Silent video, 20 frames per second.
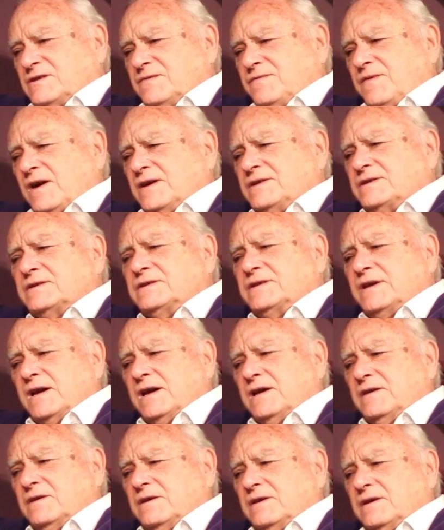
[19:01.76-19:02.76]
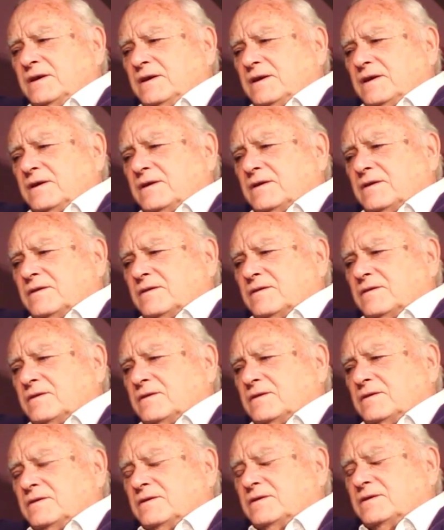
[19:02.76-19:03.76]
suffice to say that
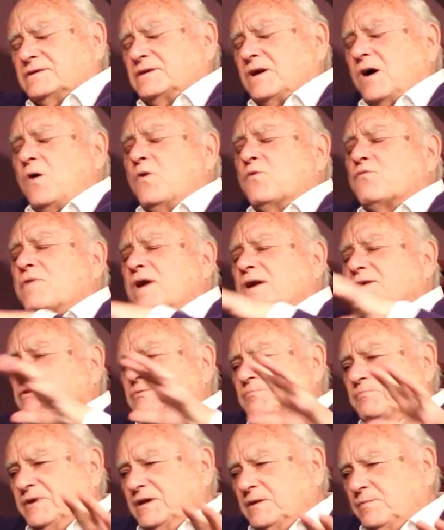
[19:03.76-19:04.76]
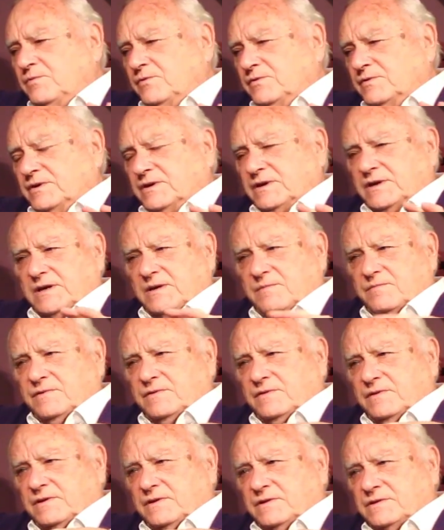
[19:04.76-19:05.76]
there's a whole range of people that come
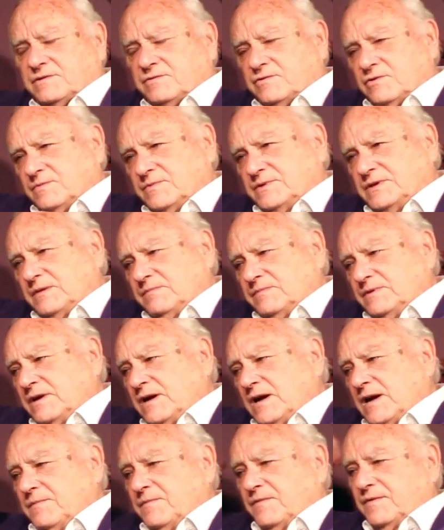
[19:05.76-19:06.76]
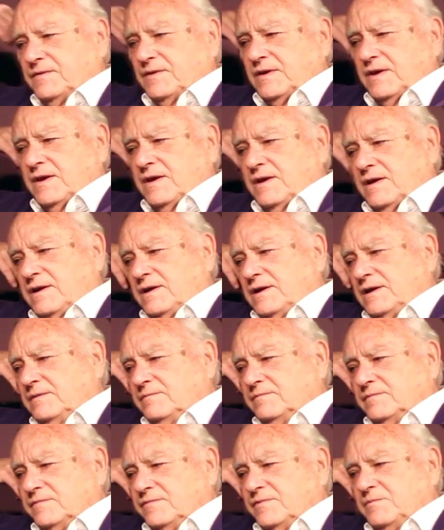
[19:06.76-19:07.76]
to these groups sometimes,
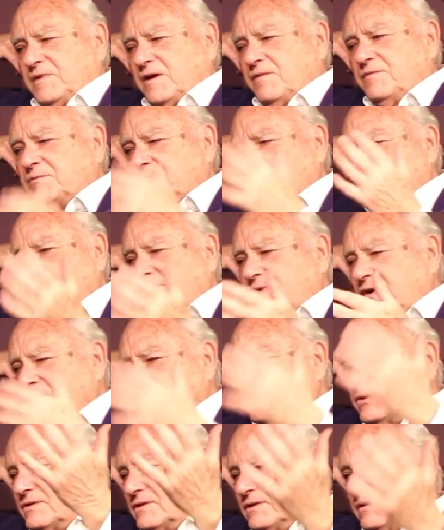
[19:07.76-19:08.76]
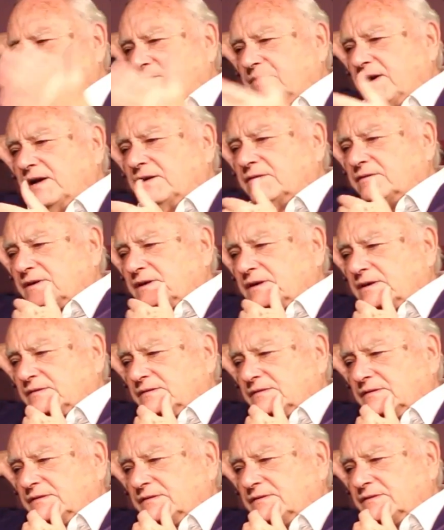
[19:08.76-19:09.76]
from every profession and
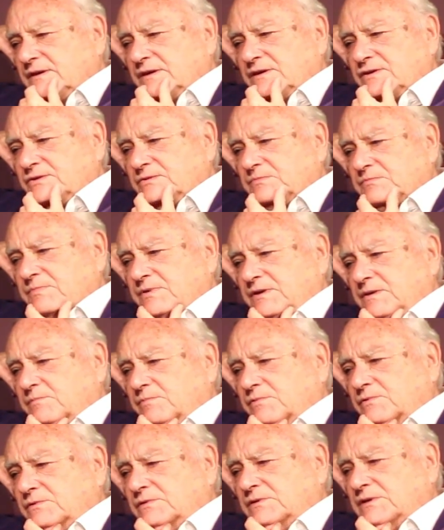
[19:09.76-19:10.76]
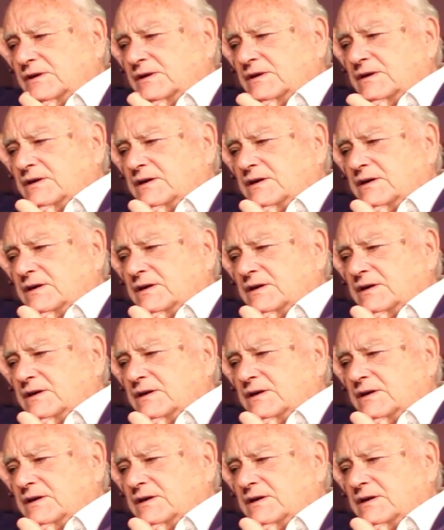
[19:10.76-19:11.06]
background, intelligent people,